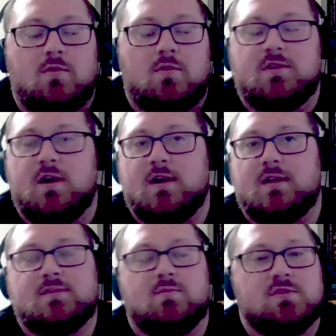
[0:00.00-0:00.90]
course
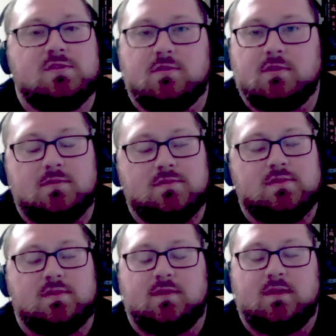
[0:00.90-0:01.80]
credits, more student
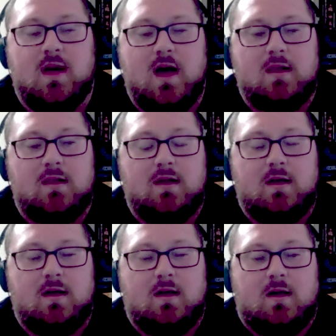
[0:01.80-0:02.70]
loans, stuff like that.
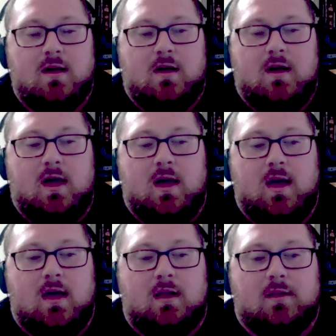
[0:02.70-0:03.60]

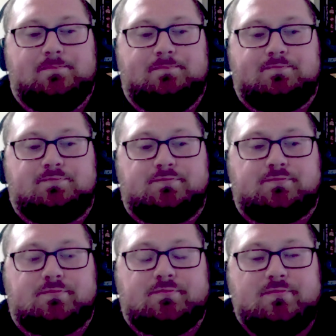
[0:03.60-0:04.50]
And
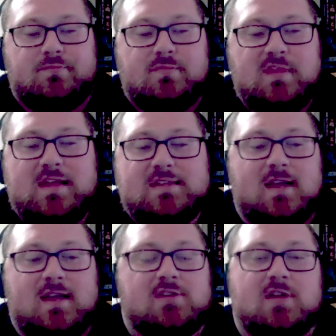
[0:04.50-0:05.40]

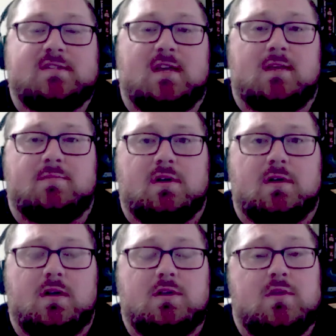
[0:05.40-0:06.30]
instead, I tried to set up
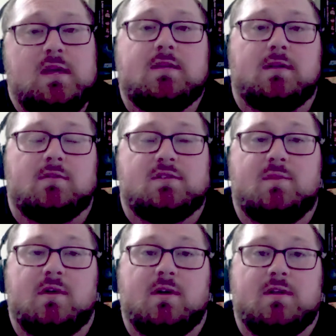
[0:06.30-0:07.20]
a unique clinical
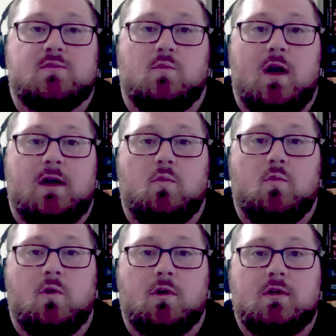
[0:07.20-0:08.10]
experience where I could
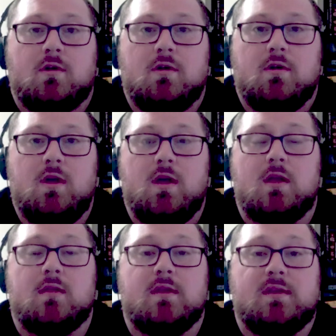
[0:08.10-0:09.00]
work
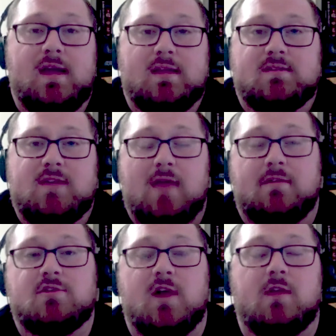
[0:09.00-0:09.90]
in the dance
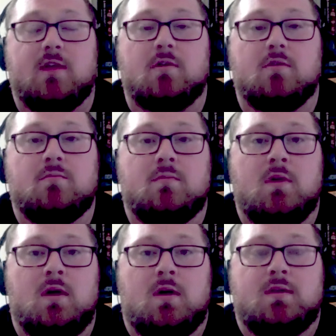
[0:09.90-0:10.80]
athletic training room
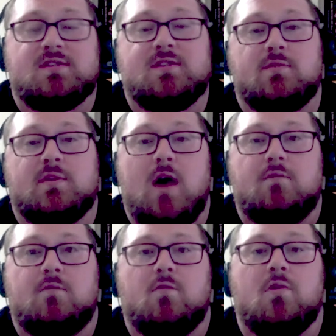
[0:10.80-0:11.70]
to see if it would
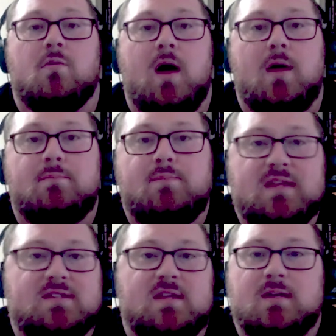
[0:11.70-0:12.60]
count for my
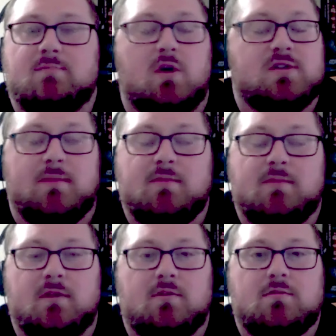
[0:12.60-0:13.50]
PT part-time
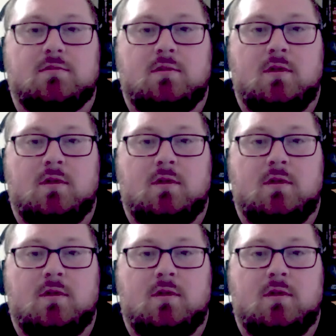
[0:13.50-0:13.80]
clinical.